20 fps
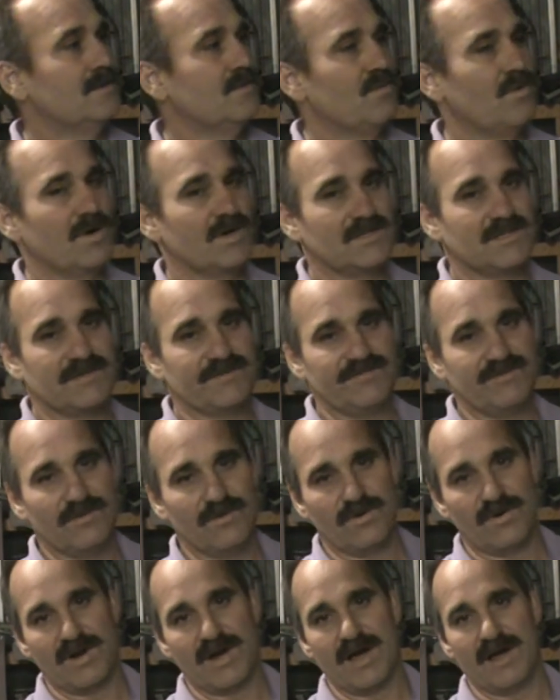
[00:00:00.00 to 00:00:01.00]
wash the
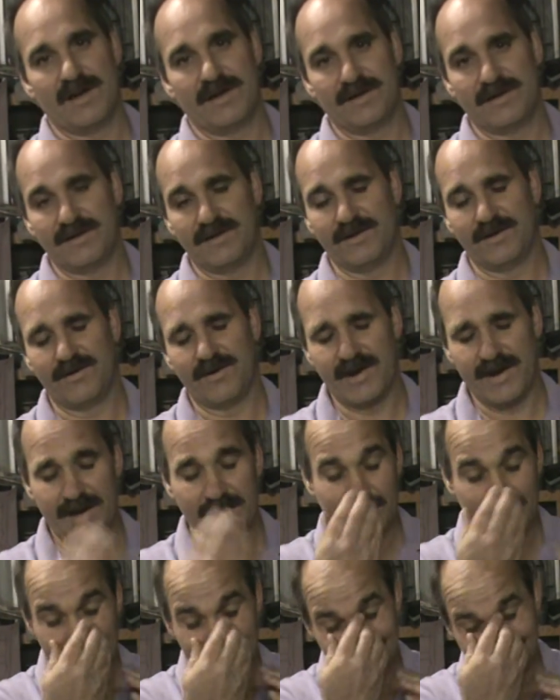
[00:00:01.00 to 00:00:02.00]
floor down into the
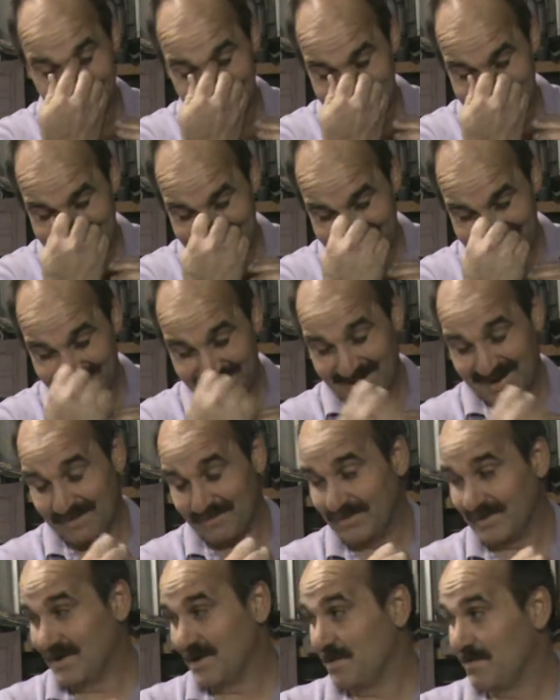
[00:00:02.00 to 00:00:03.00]
grate, and the
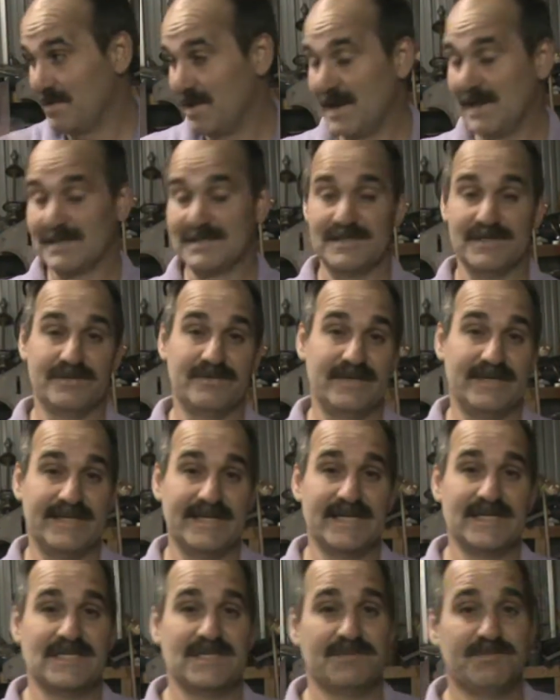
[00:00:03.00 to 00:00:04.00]
grate would go back to the
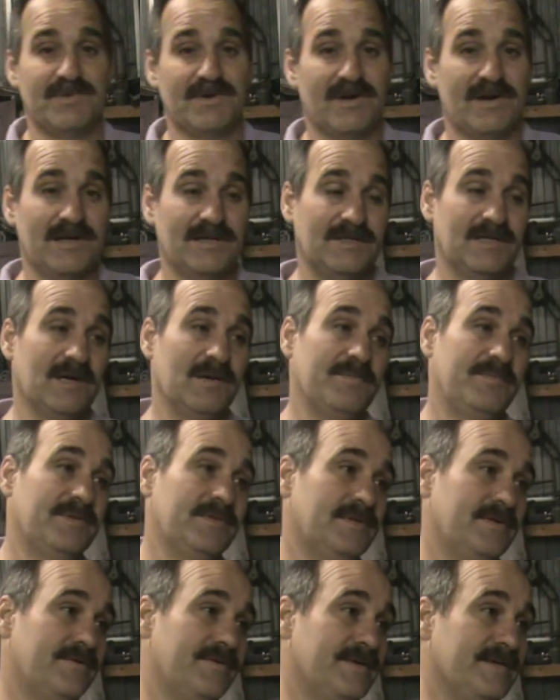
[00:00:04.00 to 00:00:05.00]
retention pond, dump
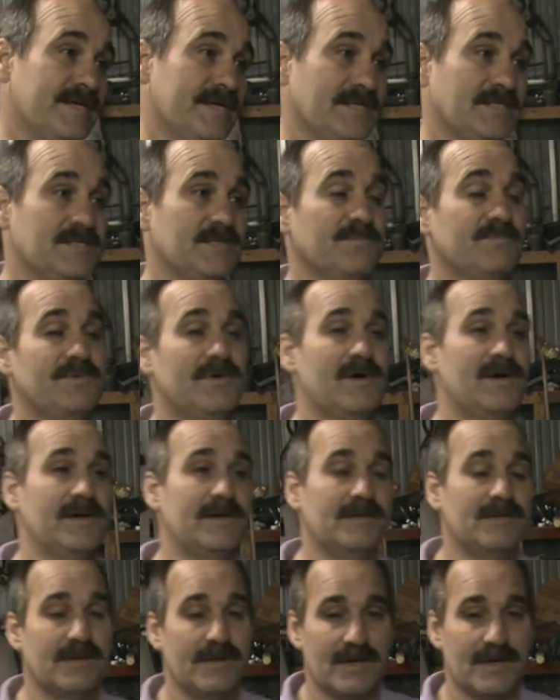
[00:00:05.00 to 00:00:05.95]
into the retention pond.